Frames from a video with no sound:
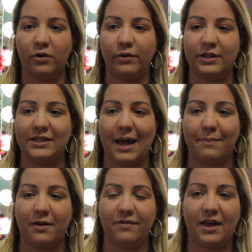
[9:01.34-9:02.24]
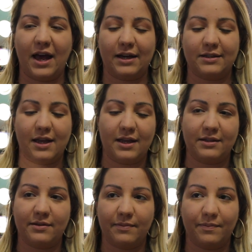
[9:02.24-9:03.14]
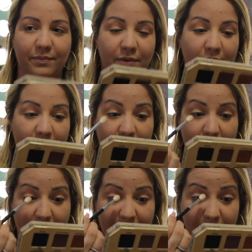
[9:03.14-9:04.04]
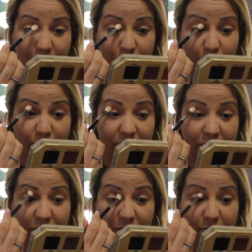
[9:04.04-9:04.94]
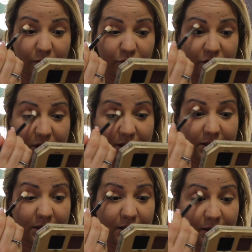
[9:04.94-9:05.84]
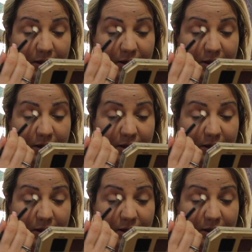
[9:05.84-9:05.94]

Always tap off the excess. And then windshield motions.